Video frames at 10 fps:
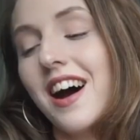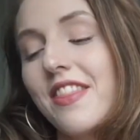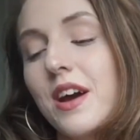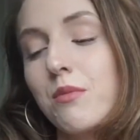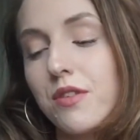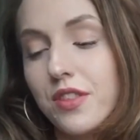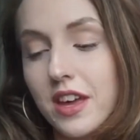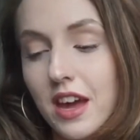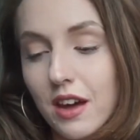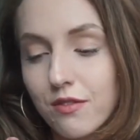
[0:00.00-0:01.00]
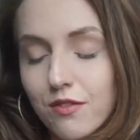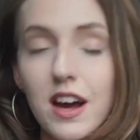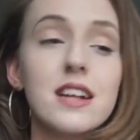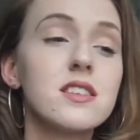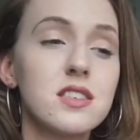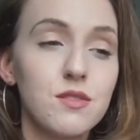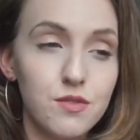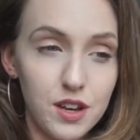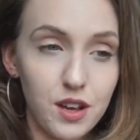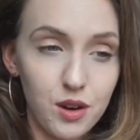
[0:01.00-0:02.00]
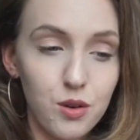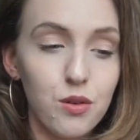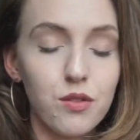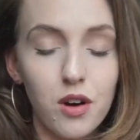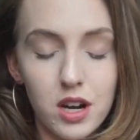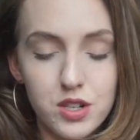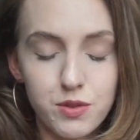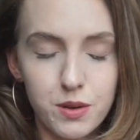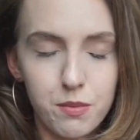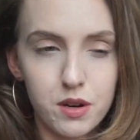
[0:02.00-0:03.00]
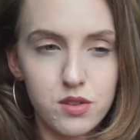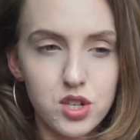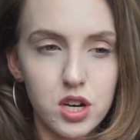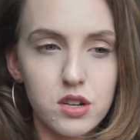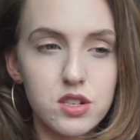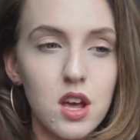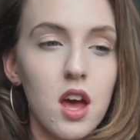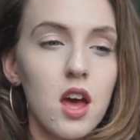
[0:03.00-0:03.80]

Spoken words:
And then with the advanced video of how to read a birth chart,